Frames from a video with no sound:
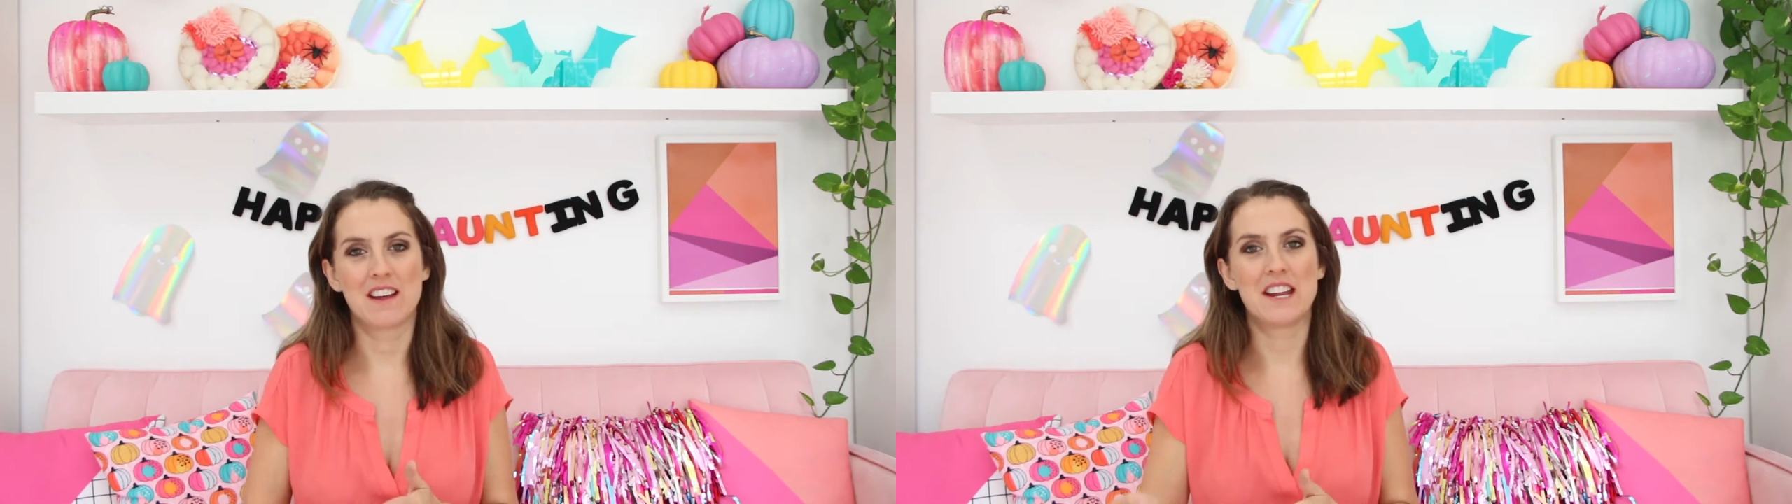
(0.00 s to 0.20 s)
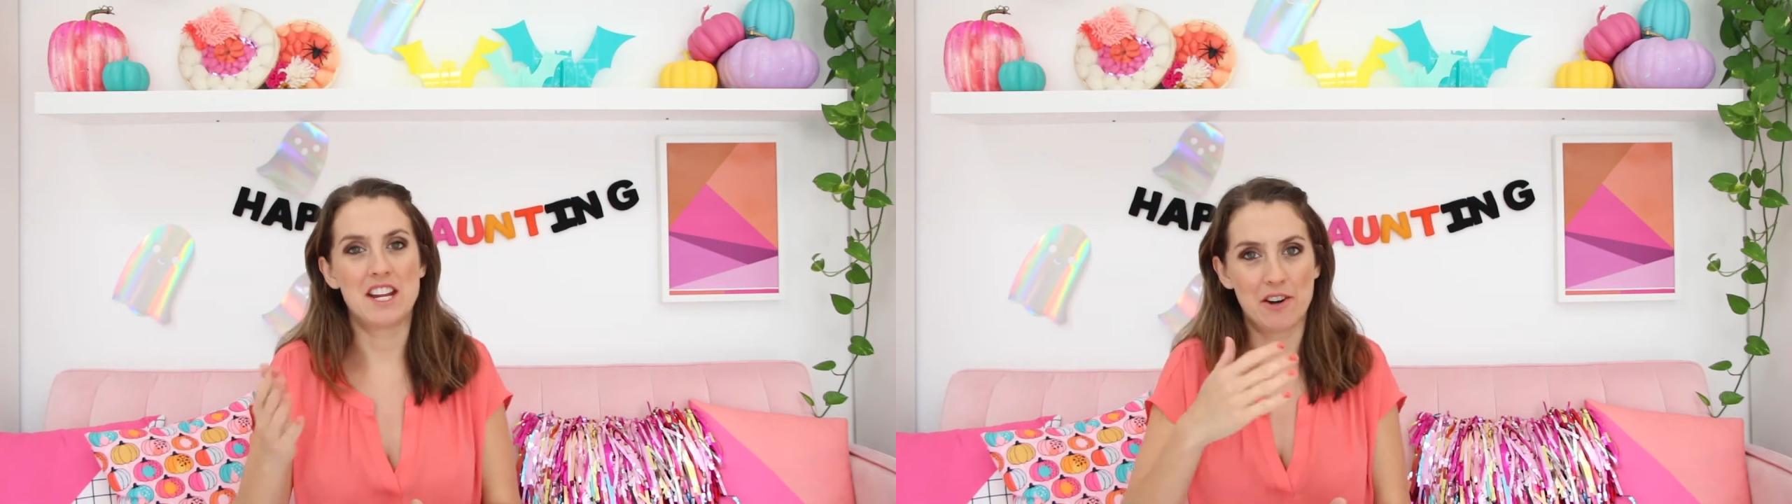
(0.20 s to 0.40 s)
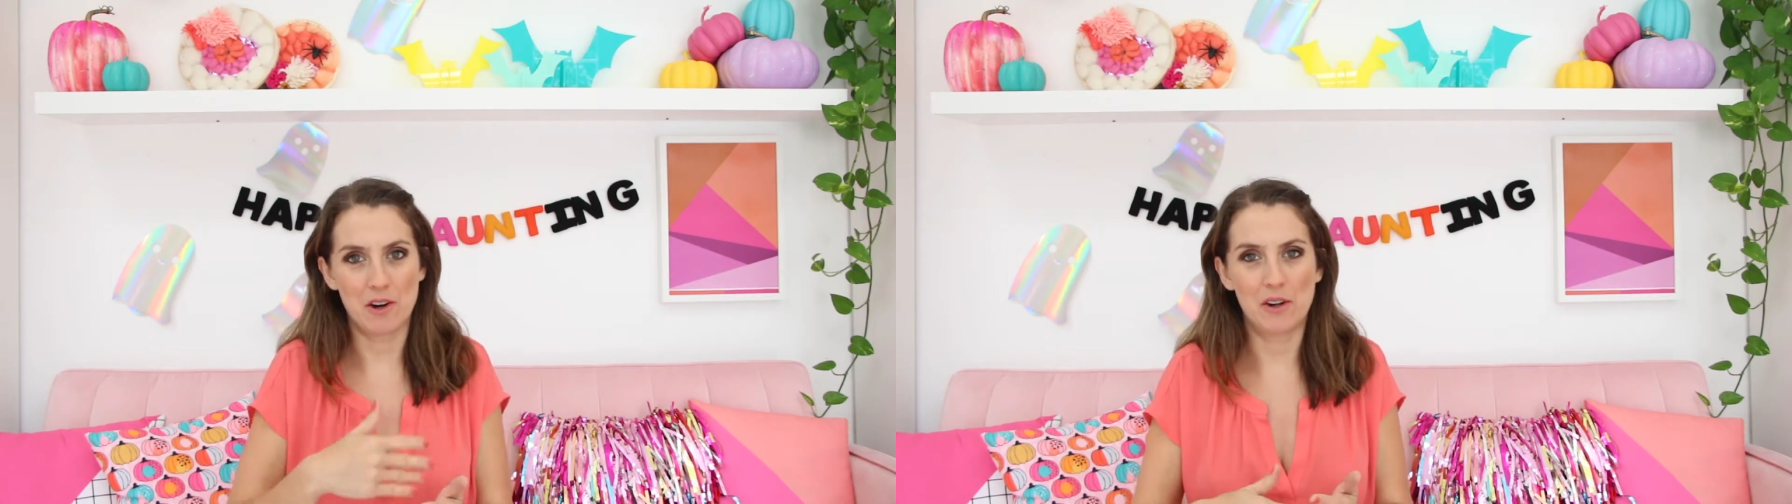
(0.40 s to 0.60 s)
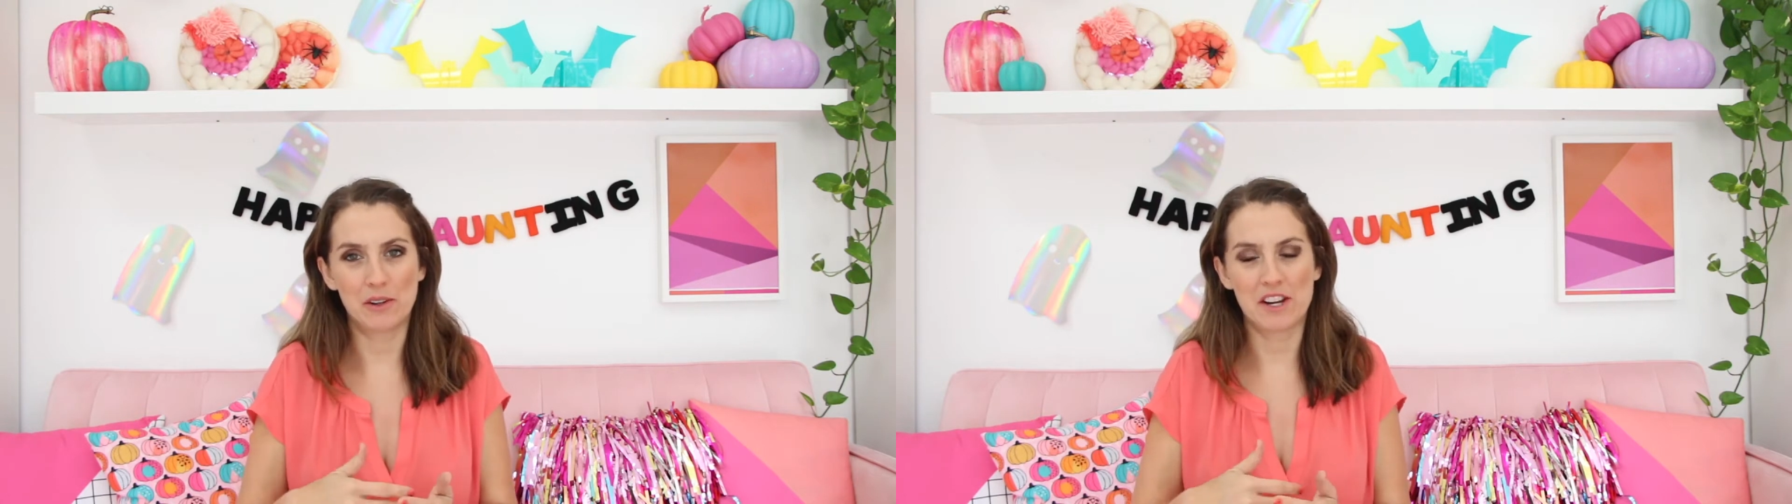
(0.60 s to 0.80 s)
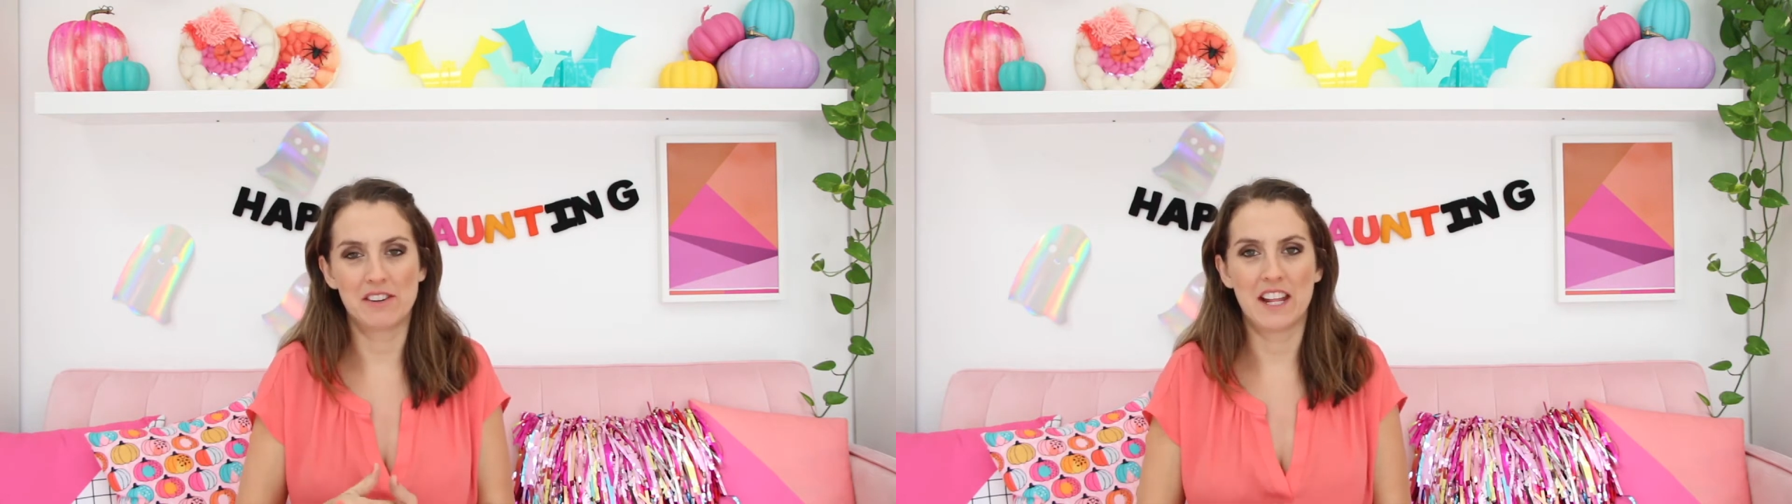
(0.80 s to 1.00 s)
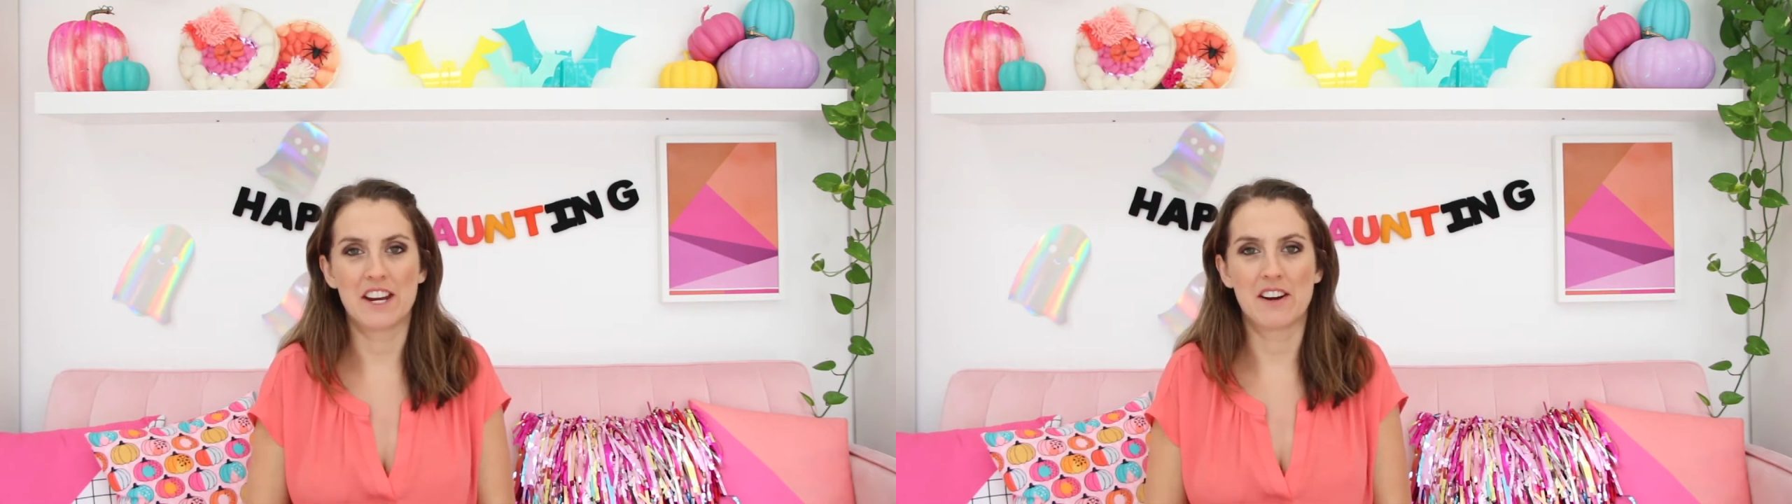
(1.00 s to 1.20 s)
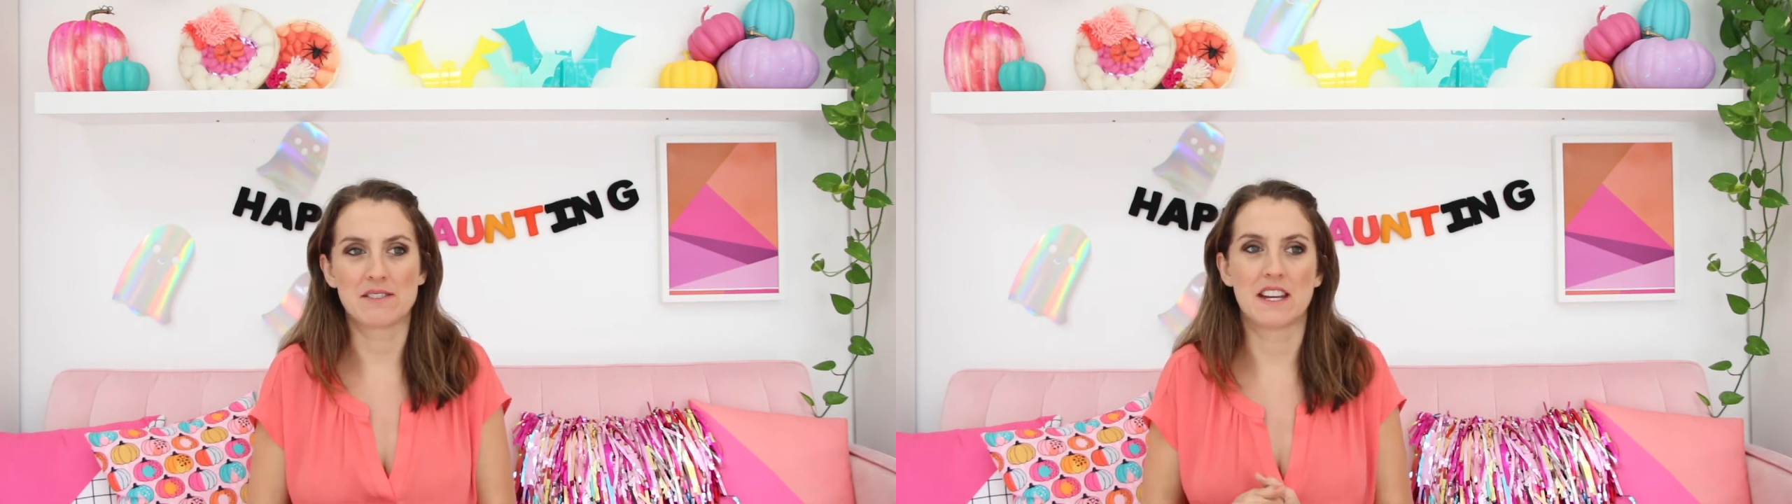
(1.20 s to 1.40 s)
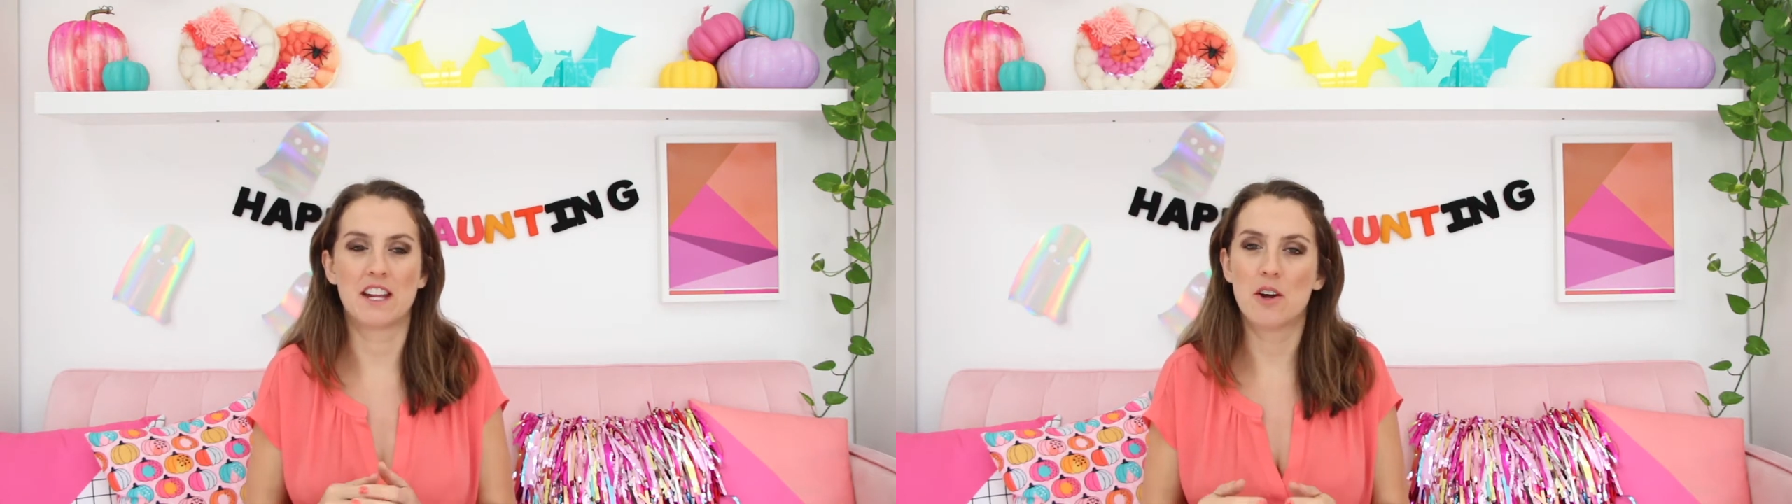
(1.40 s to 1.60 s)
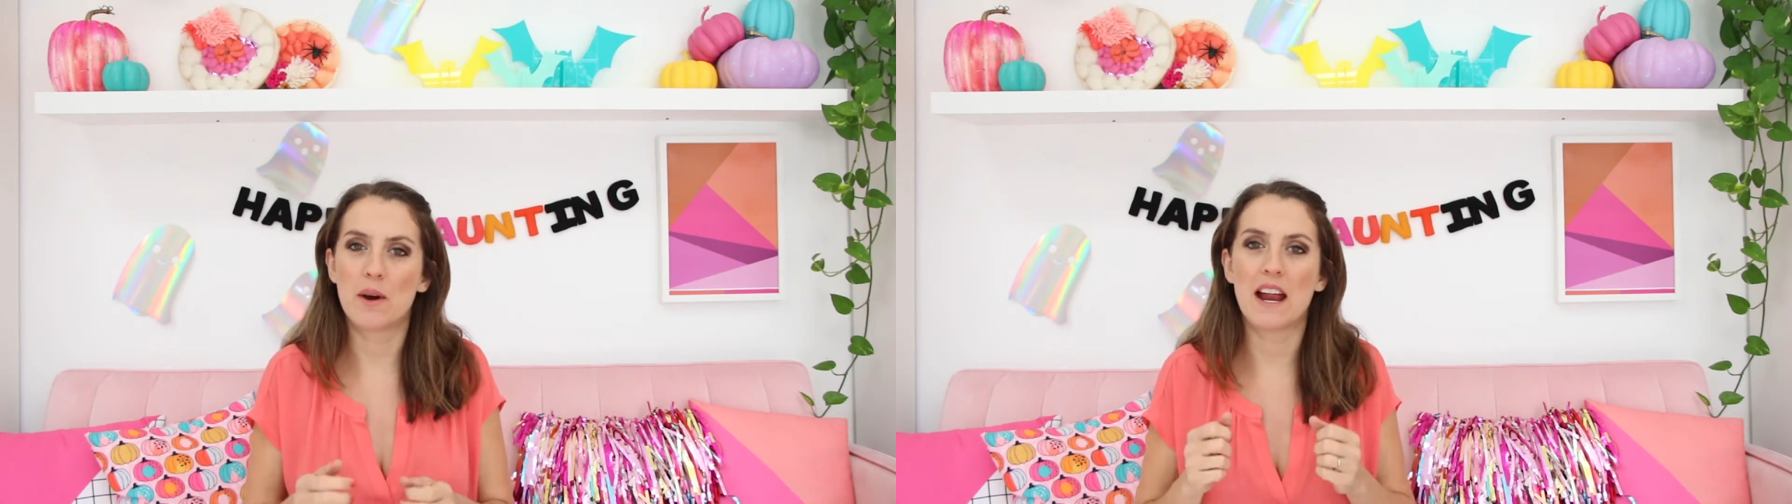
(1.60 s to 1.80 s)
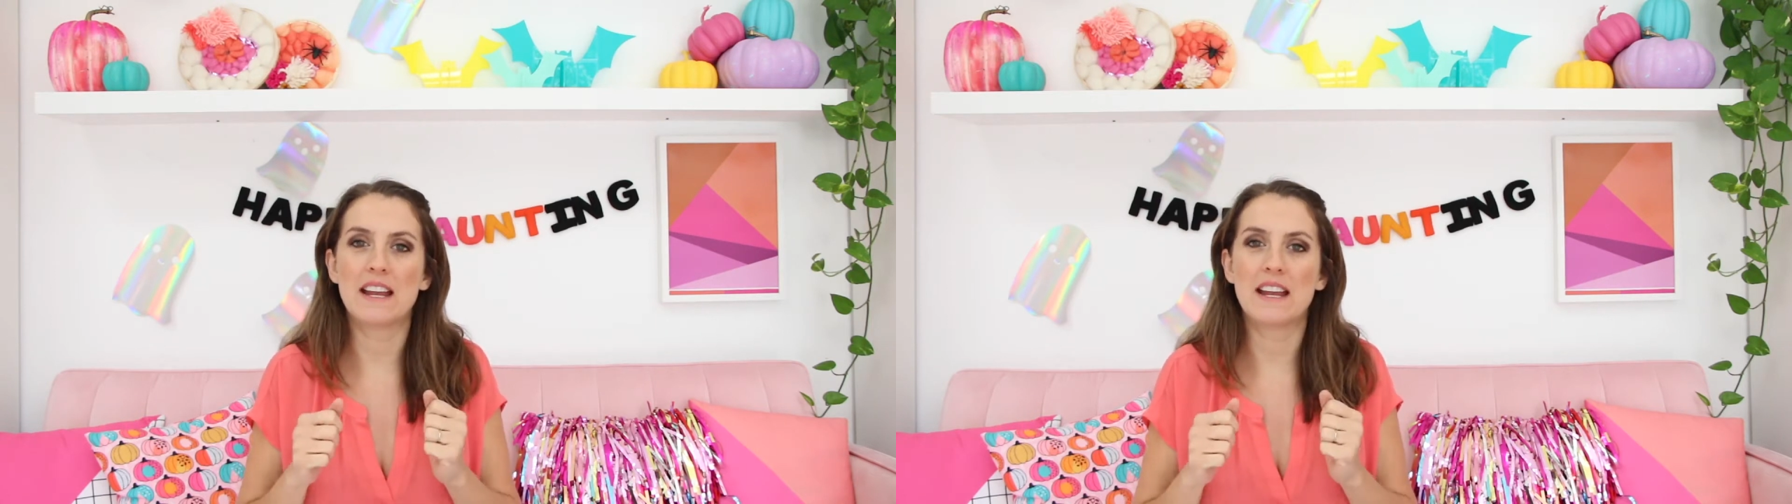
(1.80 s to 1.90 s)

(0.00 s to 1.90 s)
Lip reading: a whole year later, I was like, you know what?